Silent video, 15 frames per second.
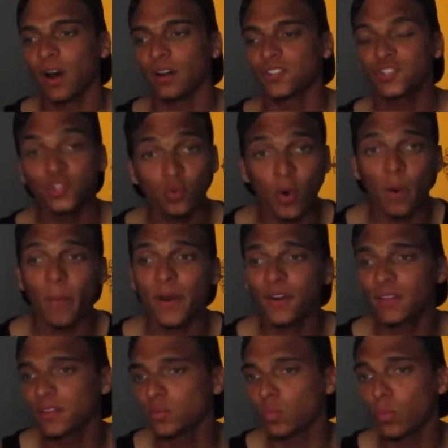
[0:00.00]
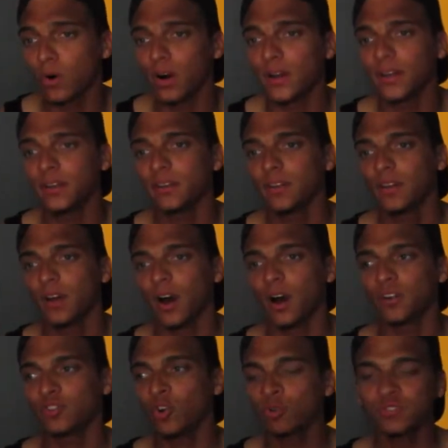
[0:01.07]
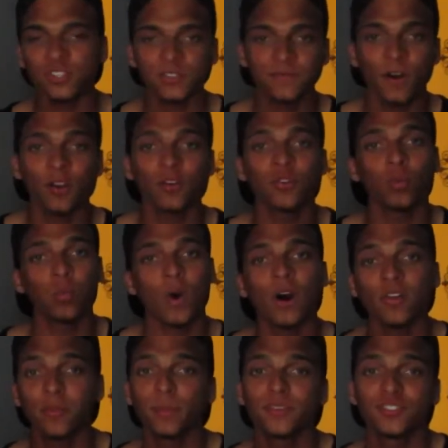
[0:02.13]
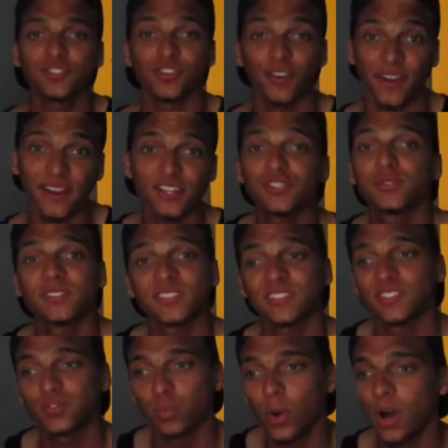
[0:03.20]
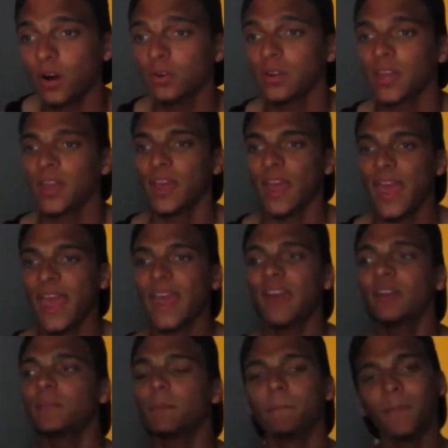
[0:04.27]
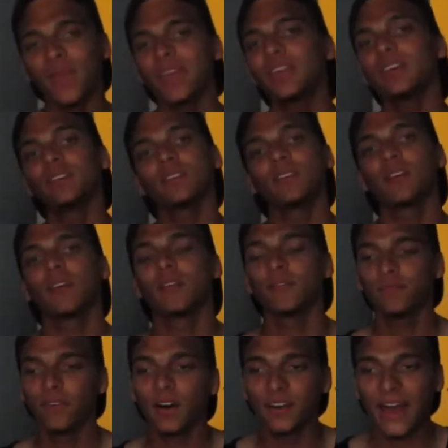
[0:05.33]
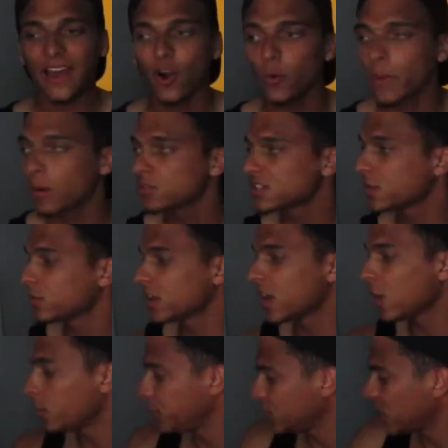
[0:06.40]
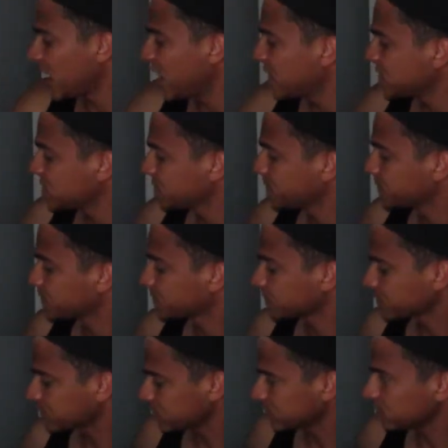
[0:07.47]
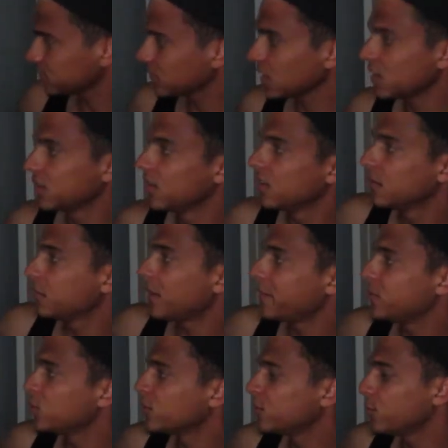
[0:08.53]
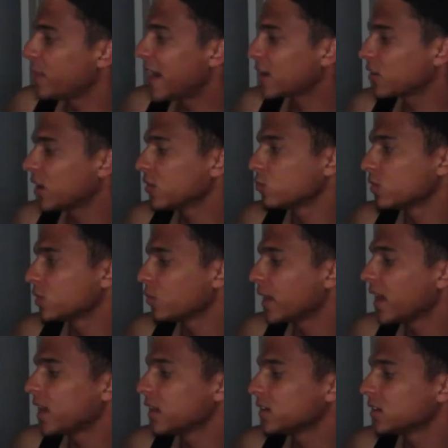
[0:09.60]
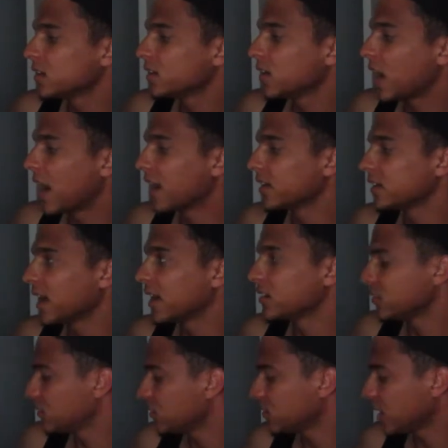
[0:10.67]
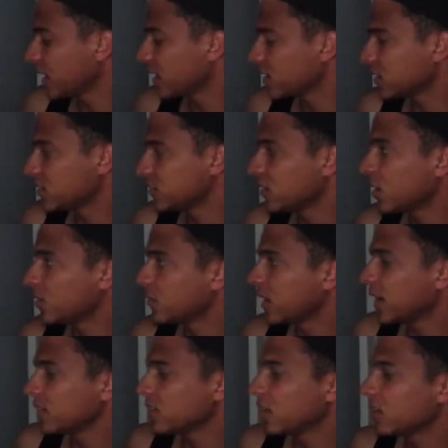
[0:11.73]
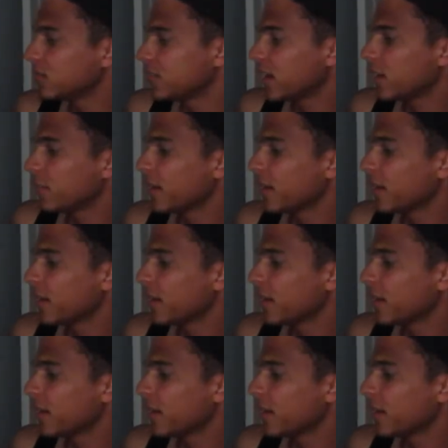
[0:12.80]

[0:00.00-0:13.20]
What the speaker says: 2 are better than 1. Don't just follow the wealth, but your interests as well, and make it fun. I hope I was able to help you guys. My beautiful background went away. I love that